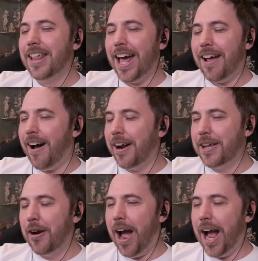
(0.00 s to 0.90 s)
That
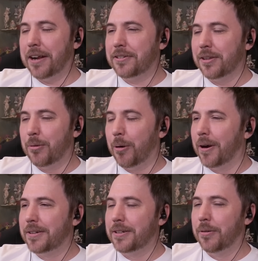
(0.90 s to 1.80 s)
audio actually
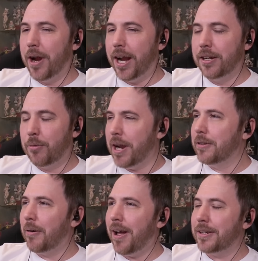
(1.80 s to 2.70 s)
worked great. Dwayne
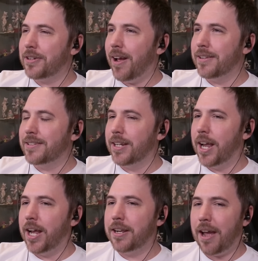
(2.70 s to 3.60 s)
The Rock Johnson
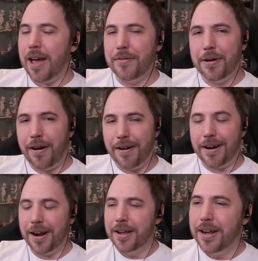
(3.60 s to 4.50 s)
and Kevin
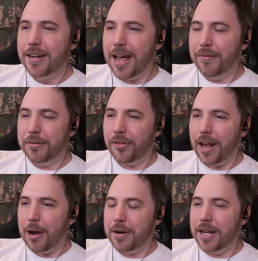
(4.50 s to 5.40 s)
Hart. Never
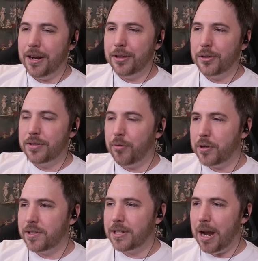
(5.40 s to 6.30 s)
thought I would hear those
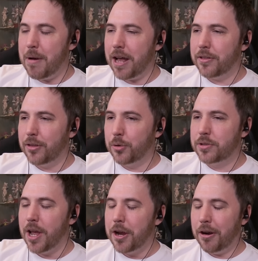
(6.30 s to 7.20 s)
voices come out of
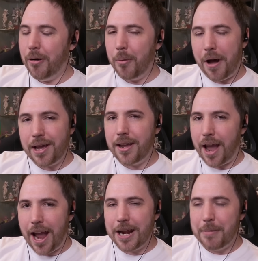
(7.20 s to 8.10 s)
those kawaii
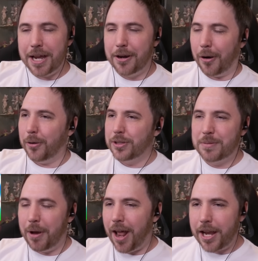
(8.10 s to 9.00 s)
anime
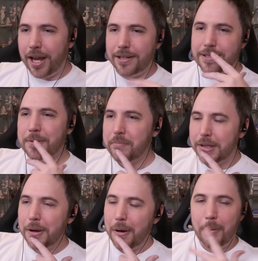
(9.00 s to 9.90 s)
girls, but I guess,
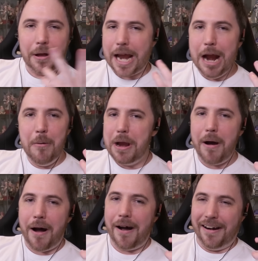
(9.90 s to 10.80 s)
well, here we
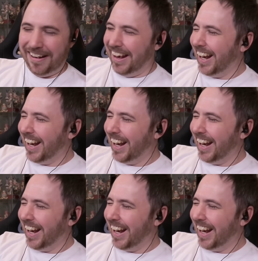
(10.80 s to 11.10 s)
are.